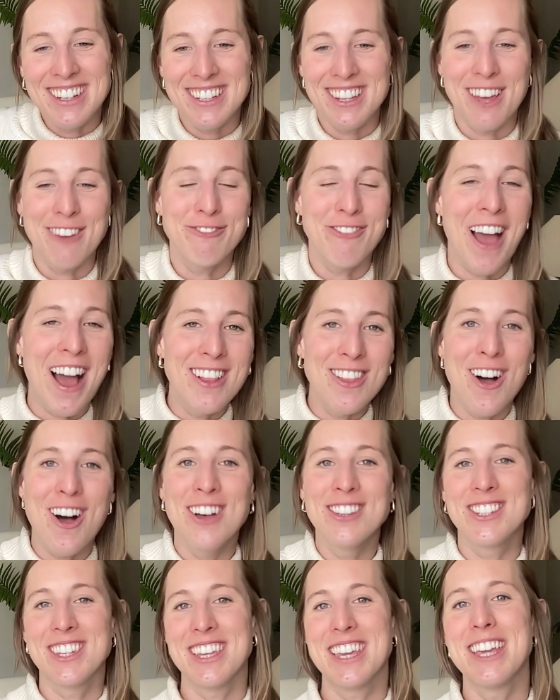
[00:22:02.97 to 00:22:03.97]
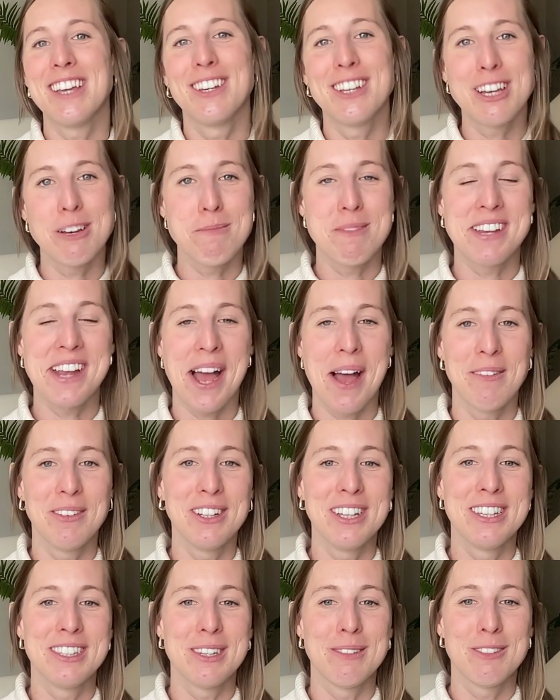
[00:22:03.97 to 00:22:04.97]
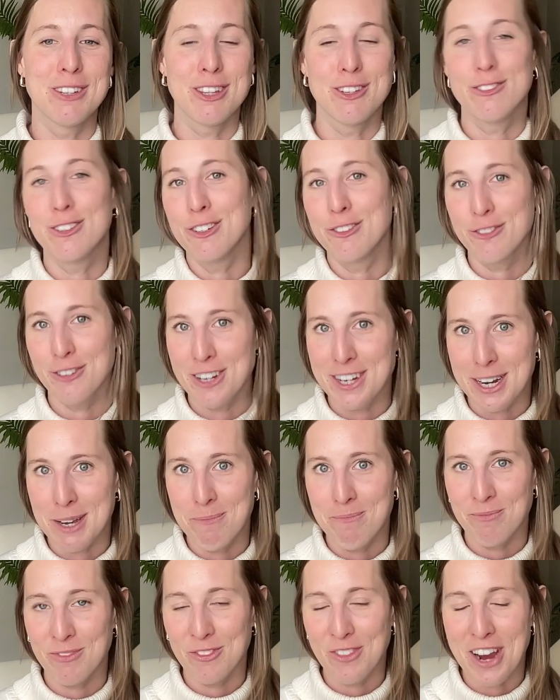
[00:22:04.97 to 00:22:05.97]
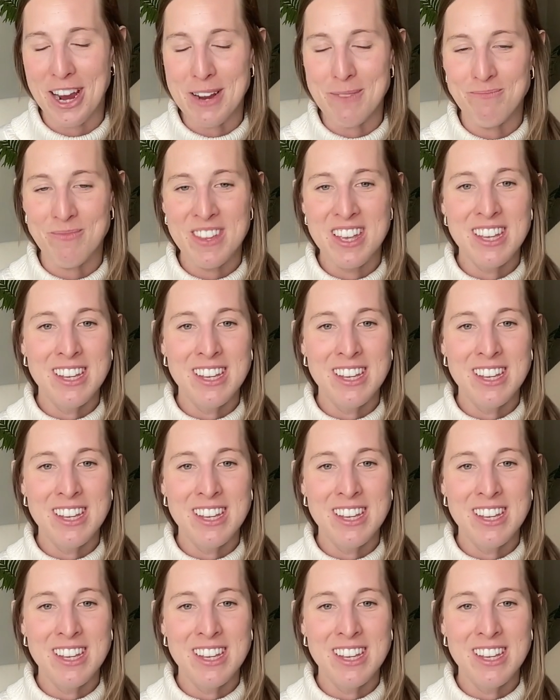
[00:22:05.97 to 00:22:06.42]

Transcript: To that fat loss, to the healing your metabolism, to the food freedom, right?